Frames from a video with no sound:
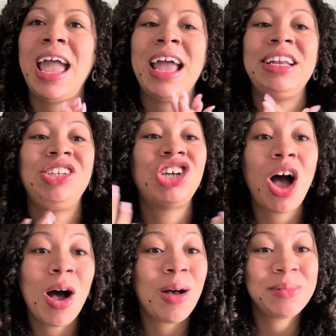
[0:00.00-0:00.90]
at the
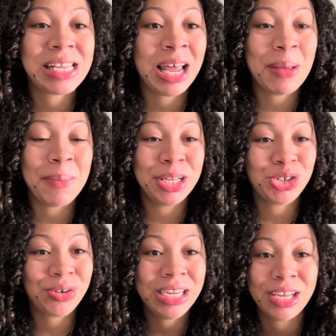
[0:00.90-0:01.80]
Charms
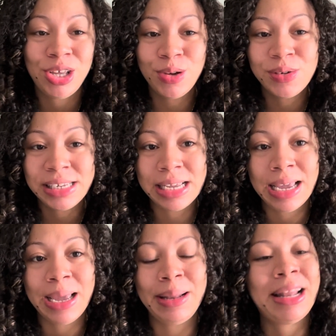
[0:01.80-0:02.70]
Elementary in
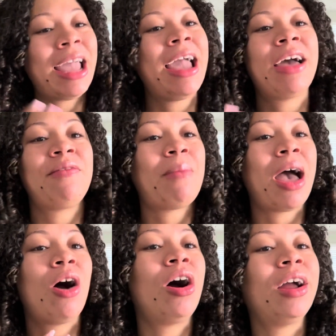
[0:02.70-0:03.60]
Houston. They have
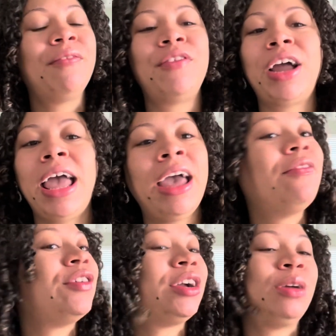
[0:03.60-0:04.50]
my heart
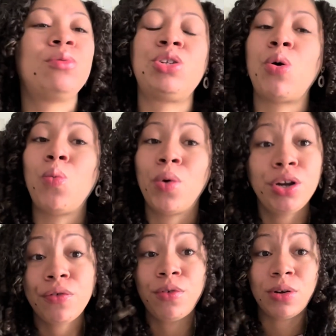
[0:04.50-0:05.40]
forever. It was a
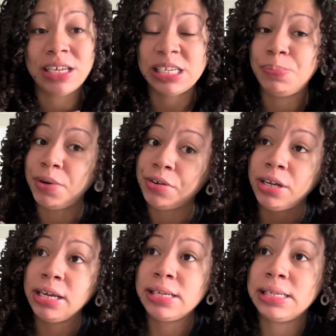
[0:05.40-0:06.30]
wonderful
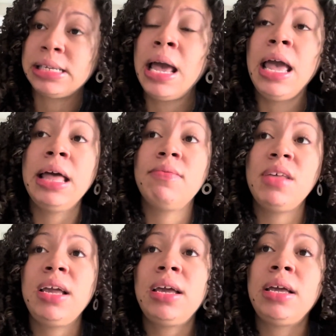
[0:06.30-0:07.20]
experience.
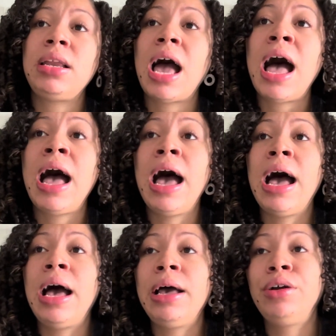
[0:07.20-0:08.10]
Then
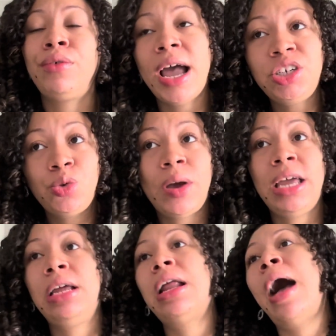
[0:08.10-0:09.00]
I
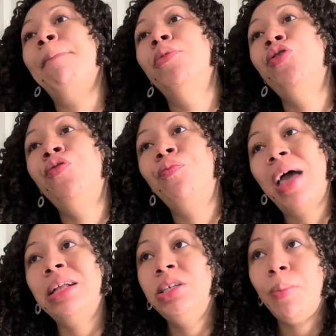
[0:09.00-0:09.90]
graduated. I moved
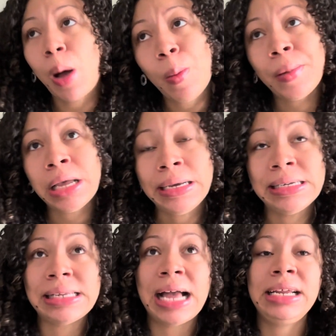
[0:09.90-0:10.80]
back to Beaumont
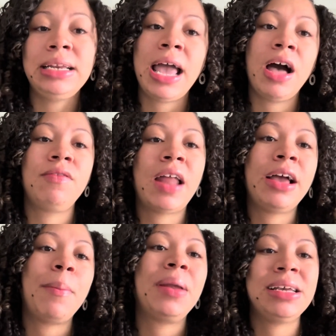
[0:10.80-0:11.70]
because I didn't have
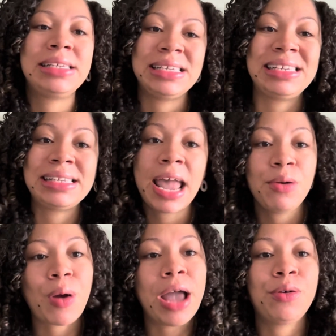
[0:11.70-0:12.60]
like a place to
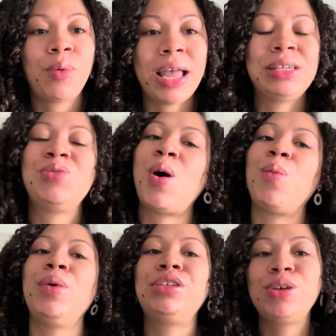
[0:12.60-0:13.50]
stay right away. So I
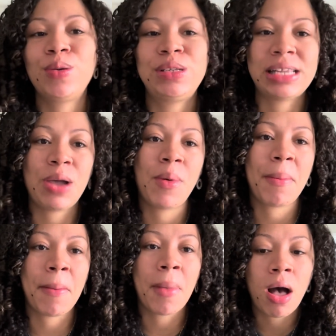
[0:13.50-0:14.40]
went to go stay with
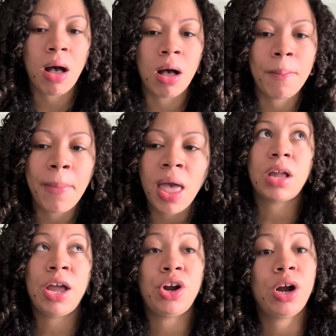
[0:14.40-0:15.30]
my mom
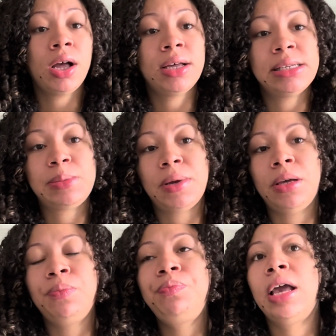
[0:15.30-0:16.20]
and her
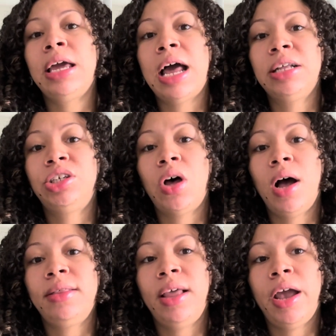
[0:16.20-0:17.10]
husband. And I
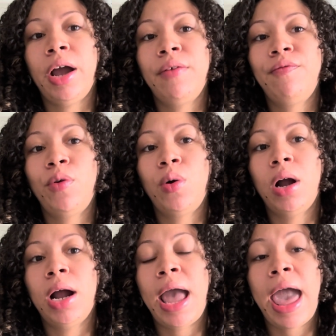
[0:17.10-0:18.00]
taught there
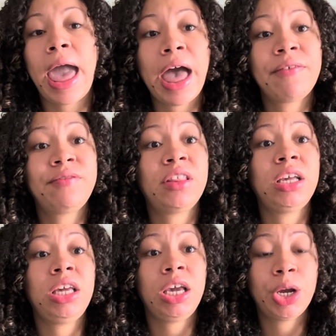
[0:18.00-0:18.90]
for half
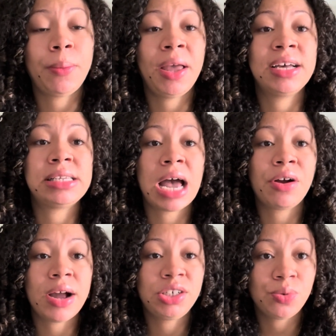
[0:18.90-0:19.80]
the year because I
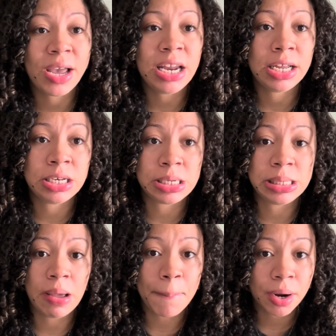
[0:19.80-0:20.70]
graduated in
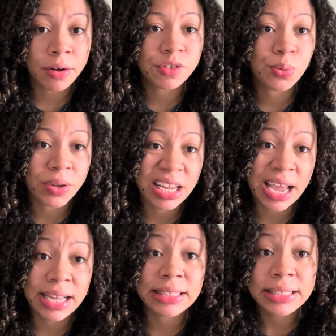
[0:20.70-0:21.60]
December of
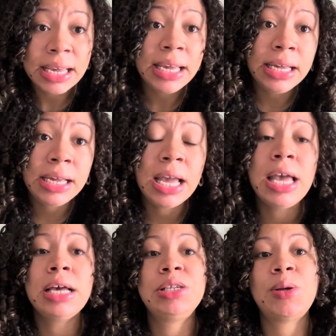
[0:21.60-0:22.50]
2018.
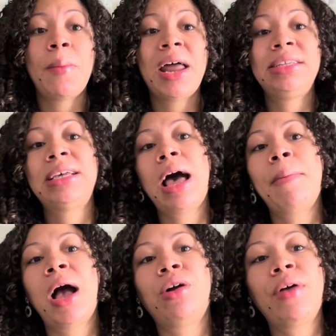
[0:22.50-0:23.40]
So by the
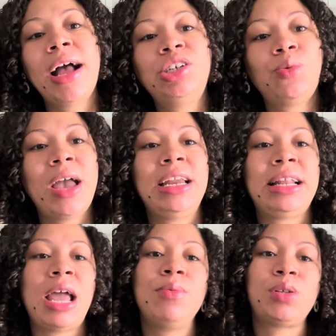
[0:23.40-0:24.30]
time I
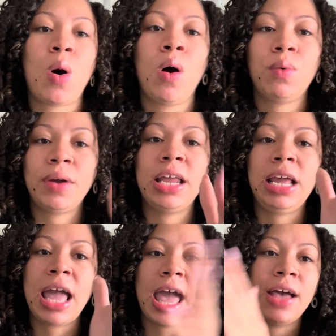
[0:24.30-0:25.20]
graduated, they was
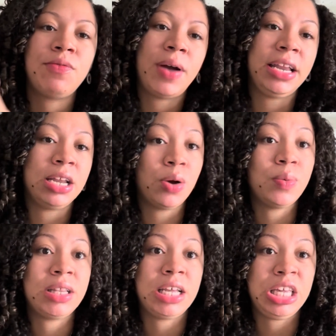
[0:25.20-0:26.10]
already halfway
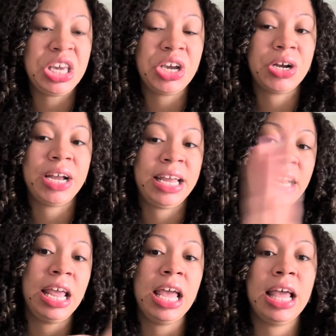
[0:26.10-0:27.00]
done with the year. And